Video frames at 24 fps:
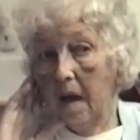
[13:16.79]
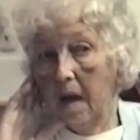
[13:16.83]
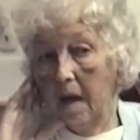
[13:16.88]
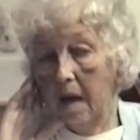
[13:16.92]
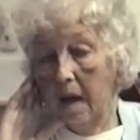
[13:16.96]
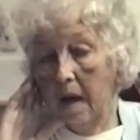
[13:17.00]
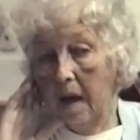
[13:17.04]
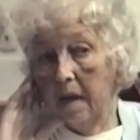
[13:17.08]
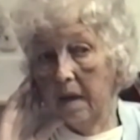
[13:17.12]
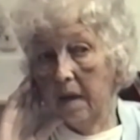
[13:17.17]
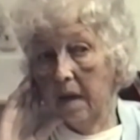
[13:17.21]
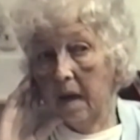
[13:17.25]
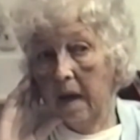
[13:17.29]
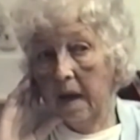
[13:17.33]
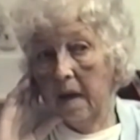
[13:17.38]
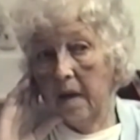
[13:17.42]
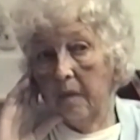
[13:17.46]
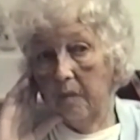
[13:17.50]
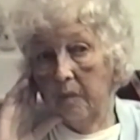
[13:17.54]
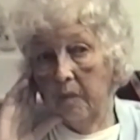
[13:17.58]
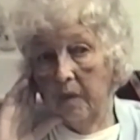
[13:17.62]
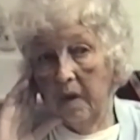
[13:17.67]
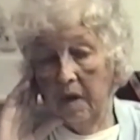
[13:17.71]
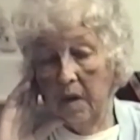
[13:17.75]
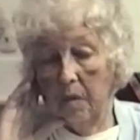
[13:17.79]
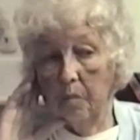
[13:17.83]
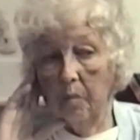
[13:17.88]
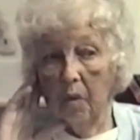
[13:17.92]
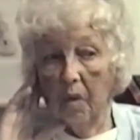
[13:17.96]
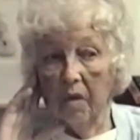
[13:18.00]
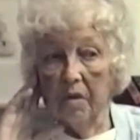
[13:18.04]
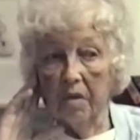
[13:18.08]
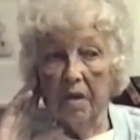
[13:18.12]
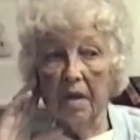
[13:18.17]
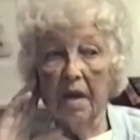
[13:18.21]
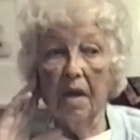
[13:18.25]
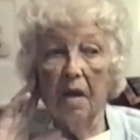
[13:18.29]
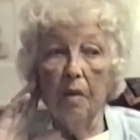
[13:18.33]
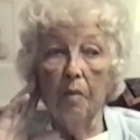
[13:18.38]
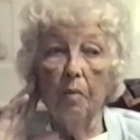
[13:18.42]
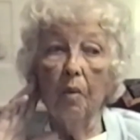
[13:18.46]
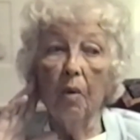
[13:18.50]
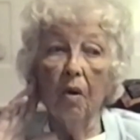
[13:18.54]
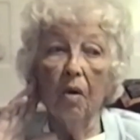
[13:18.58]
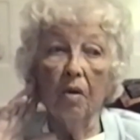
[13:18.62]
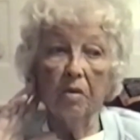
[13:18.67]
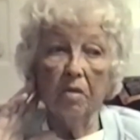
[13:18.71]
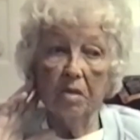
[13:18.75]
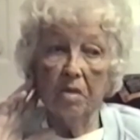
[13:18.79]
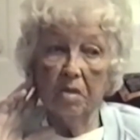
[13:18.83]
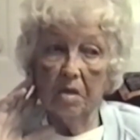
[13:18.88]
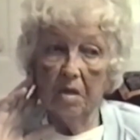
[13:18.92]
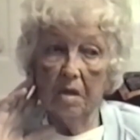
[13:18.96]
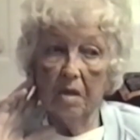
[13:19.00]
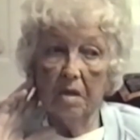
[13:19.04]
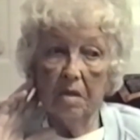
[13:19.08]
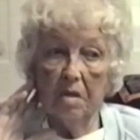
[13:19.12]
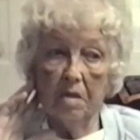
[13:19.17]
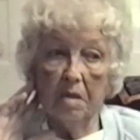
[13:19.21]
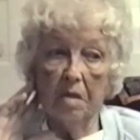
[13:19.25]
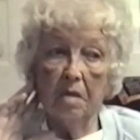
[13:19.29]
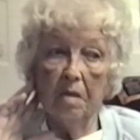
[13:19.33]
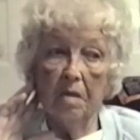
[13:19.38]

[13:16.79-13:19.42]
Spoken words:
and I had read what he wanted